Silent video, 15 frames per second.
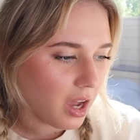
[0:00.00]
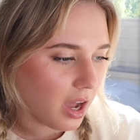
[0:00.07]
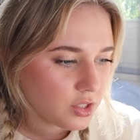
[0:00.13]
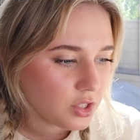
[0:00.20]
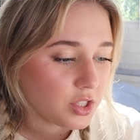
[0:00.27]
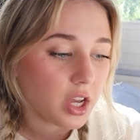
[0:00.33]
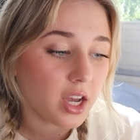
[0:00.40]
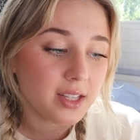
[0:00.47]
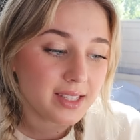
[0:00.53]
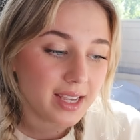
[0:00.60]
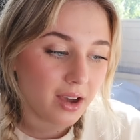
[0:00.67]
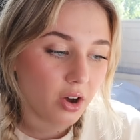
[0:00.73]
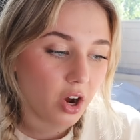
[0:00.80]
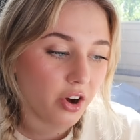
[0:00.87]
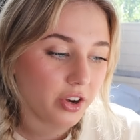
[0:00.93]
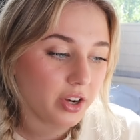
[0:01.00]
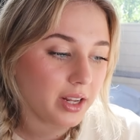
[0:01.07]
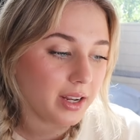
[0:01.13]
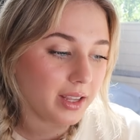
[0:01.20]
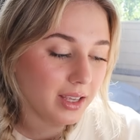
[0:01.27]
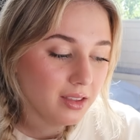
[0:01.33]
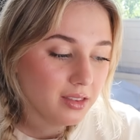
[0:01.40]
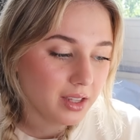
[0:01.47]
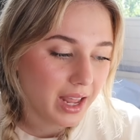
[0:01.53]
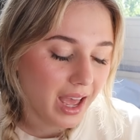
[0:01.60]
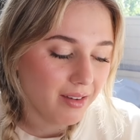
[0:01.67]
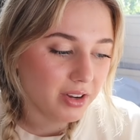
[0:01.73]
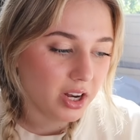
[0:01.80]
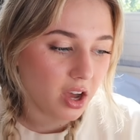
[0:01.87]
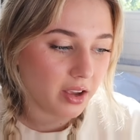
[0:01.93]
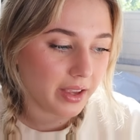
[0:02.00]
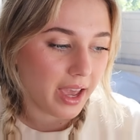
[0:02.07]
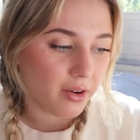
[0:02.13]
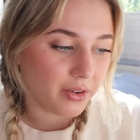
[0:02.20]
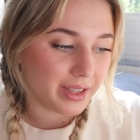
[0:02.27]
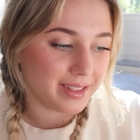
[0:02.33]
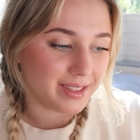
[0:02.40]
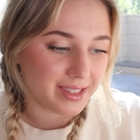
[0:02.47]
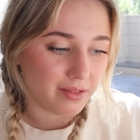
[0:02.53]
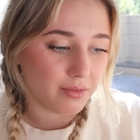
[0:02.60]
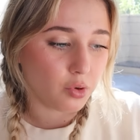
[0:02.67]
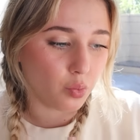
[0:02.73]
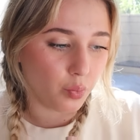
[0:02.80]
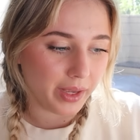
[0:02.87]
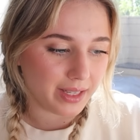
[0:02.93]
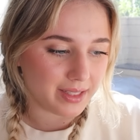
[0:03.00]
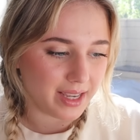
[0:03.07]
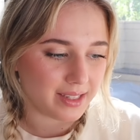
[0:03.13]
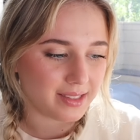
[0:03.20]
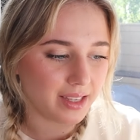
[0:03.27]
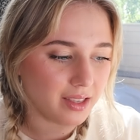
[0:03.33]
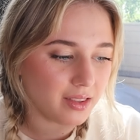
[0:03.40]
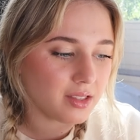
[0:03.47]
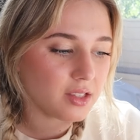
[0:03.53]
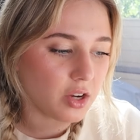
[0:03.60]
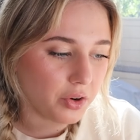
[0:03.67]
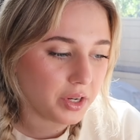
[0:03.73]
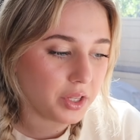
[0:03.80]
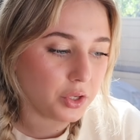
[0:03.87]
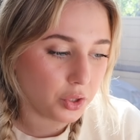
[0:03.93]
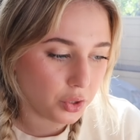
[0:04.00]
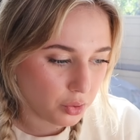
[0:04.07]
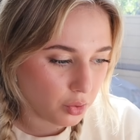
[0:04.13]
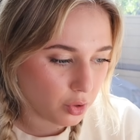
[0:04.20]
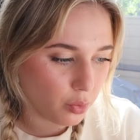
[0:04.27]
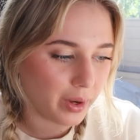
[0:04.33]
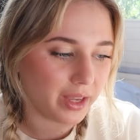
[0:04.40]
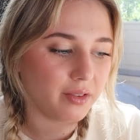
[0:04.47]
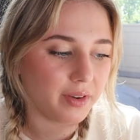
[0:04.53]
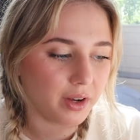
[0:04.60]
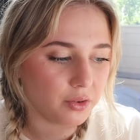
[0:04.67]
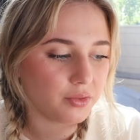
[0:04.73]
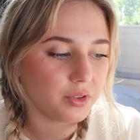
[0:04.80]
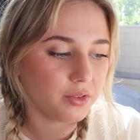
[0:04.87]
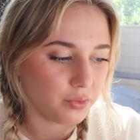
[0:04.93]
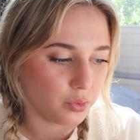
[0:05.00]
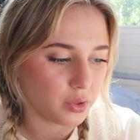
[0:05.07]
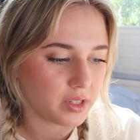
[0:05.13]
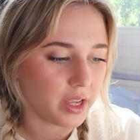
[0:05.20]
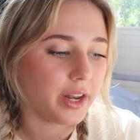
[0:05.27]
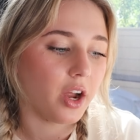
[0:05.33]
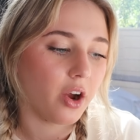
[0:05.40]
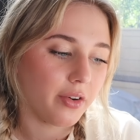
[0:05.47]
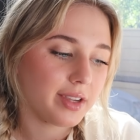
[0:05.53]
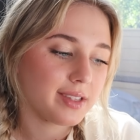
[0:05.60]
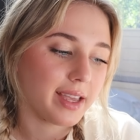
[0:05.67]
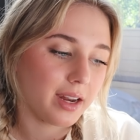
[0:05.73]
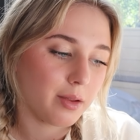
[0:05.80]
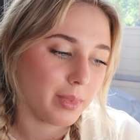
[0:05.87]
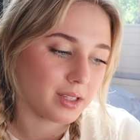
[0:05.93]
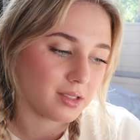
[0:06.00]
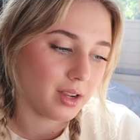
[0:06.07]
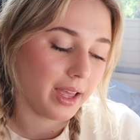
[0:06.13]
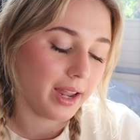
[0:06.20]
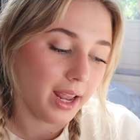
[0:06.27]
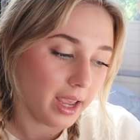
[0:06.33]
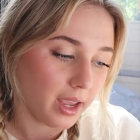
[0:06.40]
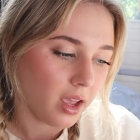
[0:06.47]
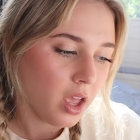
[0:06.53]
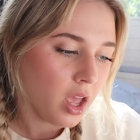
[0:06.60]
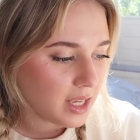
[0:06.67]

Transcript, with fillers: So turns out Ariana and Ethan haven't hung out in several weeks, as Ethan's currently in New York where he filed for divorce and Ari's heading back to L A.